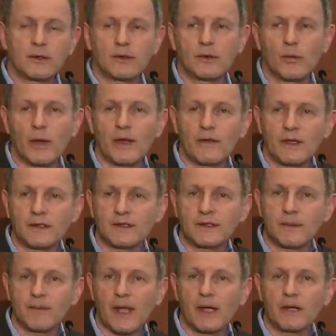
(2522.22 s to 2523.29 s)
to the way
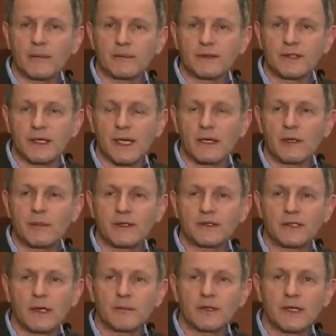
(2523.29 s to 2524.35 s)
these items and elements
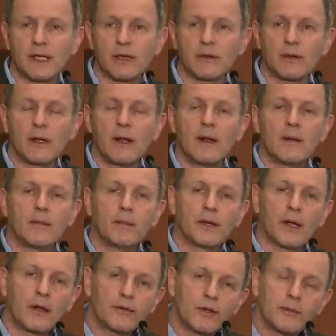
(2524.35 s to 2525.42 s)
come together. But
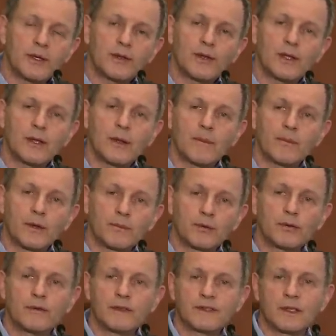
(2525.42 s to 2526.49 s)
ultimately, the
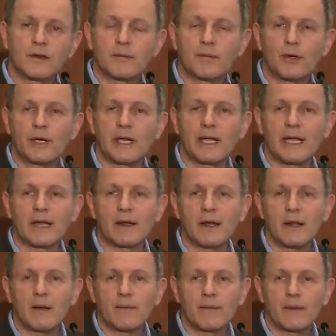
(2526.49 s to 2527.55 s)
proof is in the pudding, and
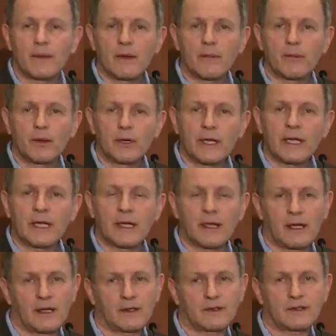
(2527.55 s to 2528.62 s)
the pudding
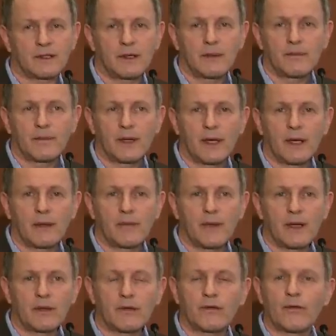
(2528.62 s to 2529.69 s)
is
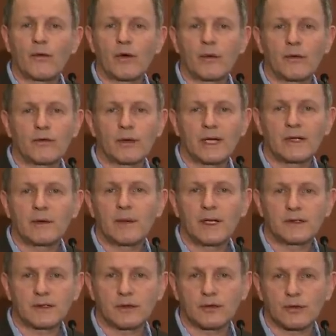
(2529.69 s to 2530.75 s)
in the form of
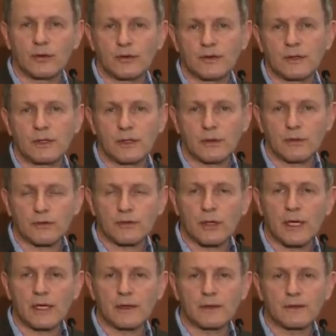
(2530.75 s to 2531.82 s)
randomized controlled clinical
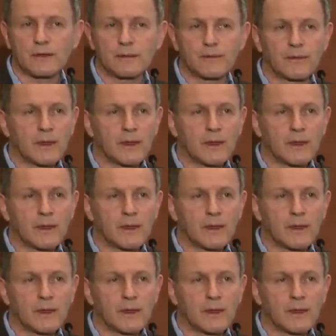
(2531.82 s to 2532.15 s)
trials.